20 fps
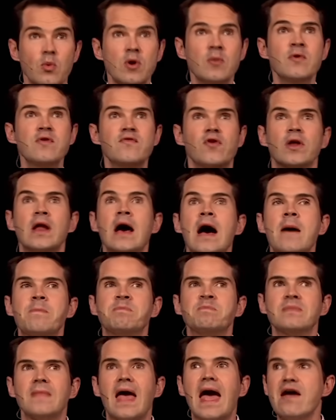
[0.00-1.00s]
look, we'll move on.
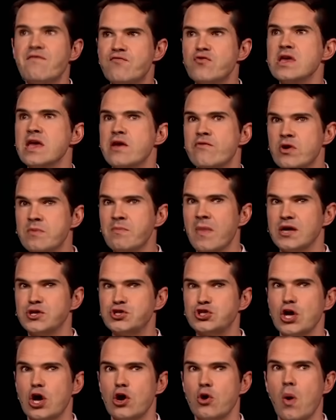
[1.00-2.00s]
Every year in my
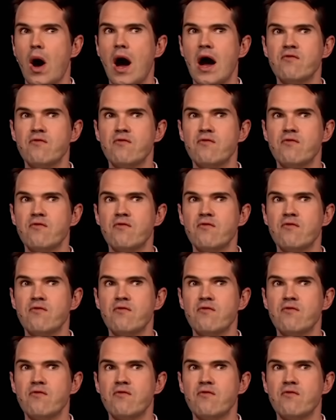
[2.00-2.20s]
show,